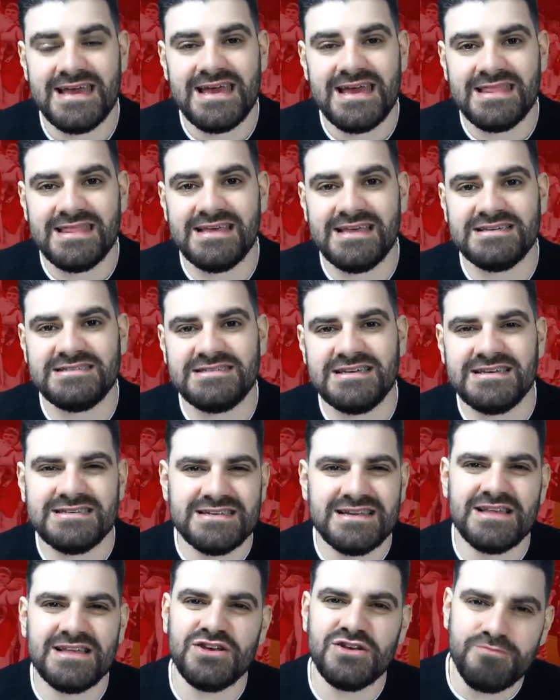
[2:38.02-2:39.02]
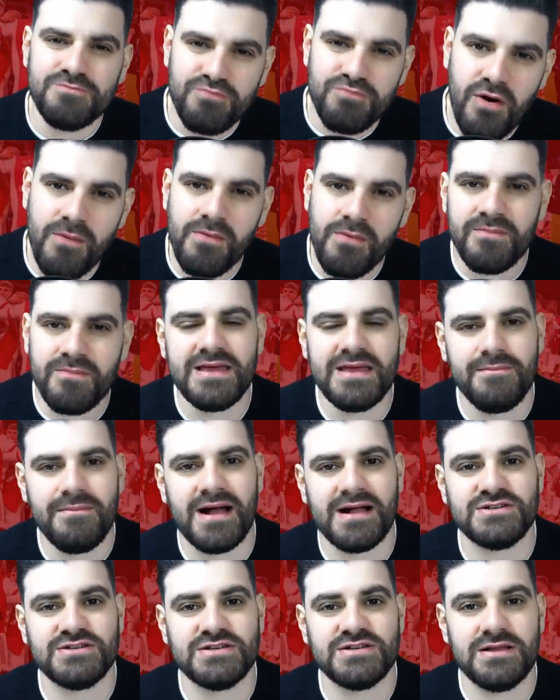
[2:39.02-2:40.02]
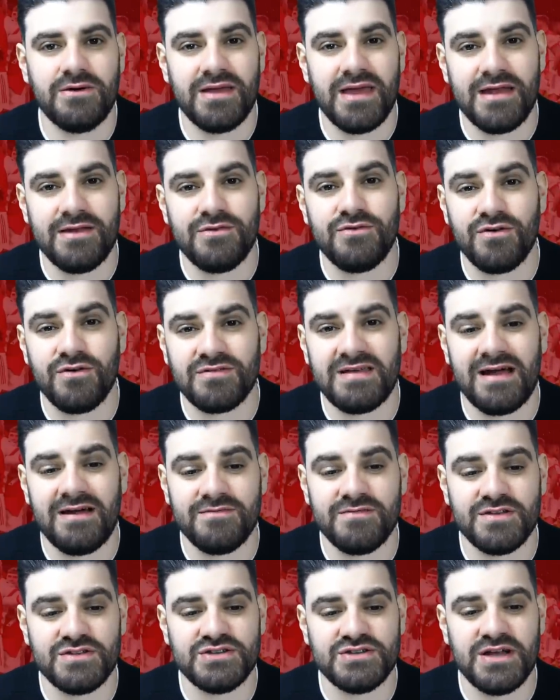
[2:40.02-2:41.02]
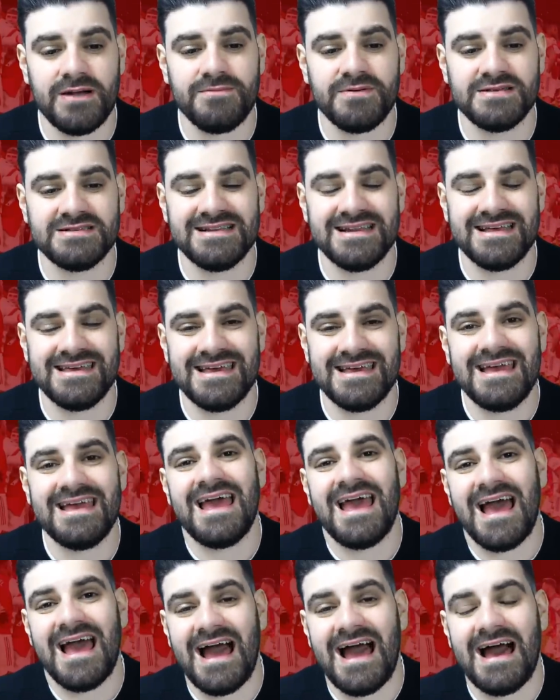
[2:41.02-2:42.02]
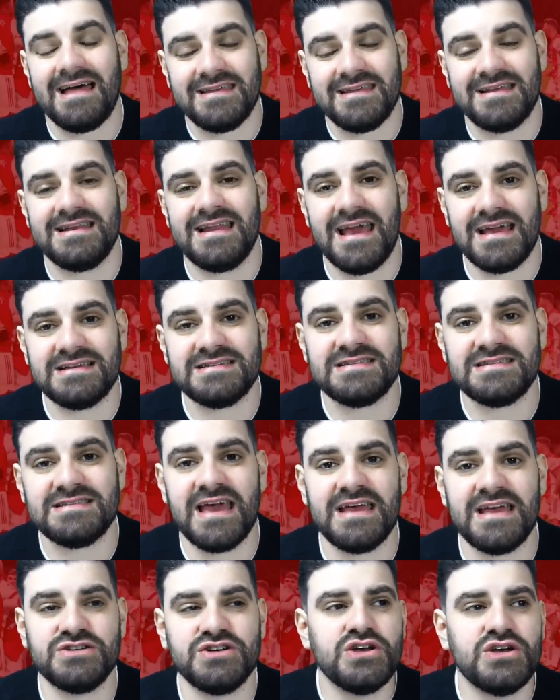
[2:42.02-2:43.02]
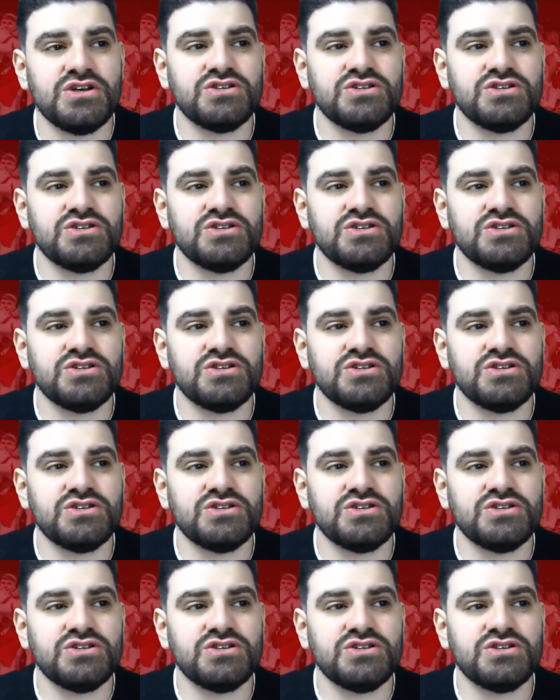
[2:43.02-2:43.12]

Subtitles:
this season. And you'd probably imagine they'll get knocked out of the Champions League at the next stage.